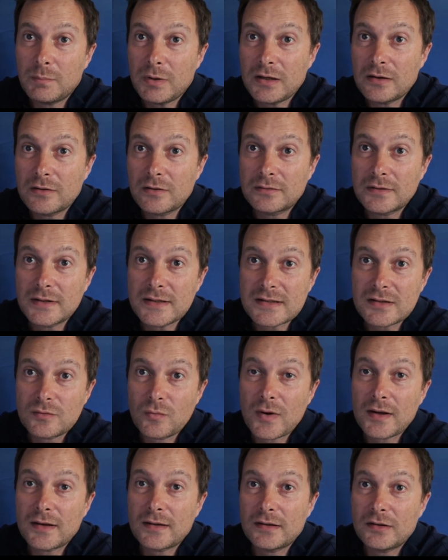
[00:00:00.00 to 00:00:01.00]
be noticed
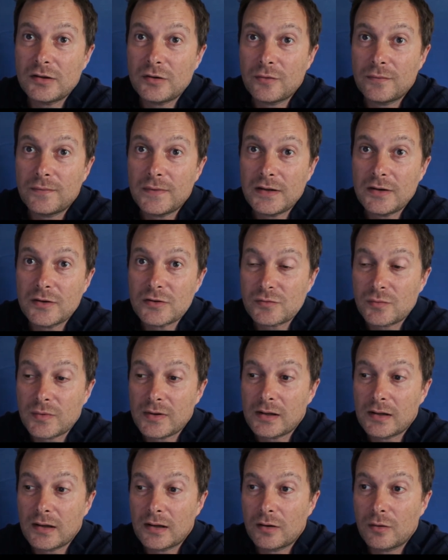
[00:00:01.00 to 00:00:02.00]
when new videos
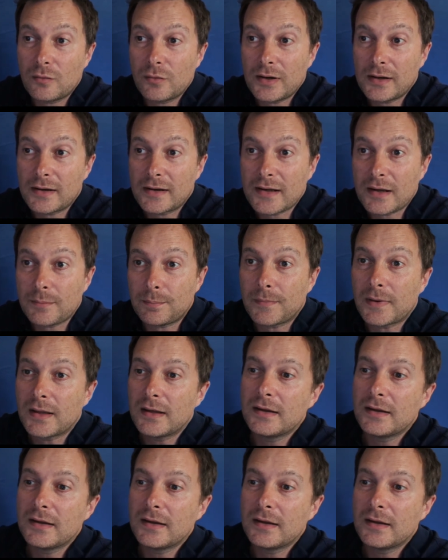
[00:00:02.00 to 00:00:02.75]
will come.